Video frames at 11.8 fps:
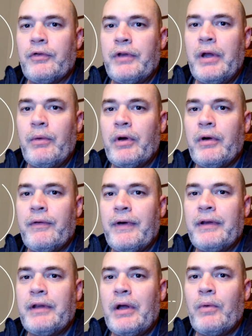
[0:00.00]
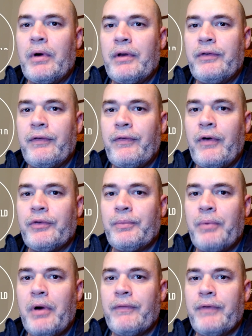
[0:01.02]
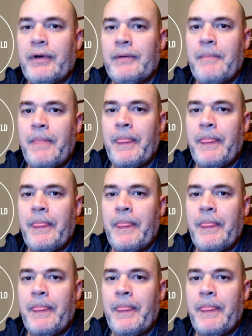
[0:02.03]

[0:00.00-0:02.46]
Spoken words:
Today we're going to find out what is a false prophet.